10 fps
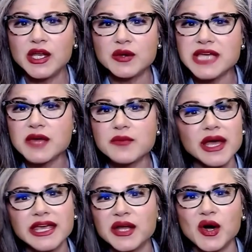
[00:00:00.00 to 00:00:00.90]
You know, take
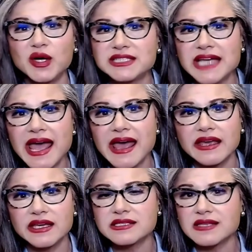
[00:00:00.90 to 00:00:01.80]
my kid all
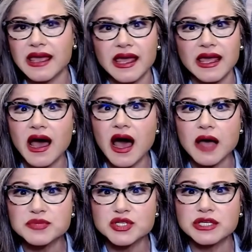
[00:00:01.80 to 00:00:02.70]
day is a
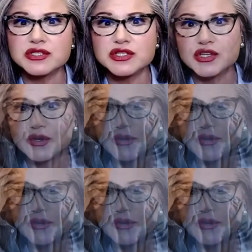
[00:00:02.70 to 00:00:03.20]
option